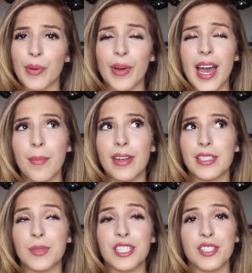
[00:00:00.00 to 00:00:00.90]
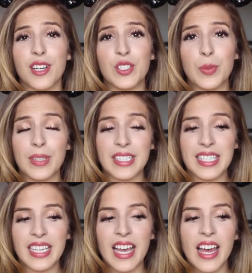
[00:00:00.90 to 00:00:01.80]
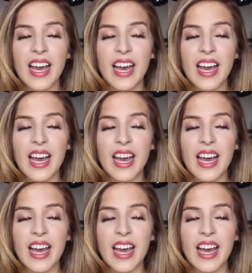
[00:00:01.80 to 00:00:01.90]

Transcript: But what happened is we just got too busy.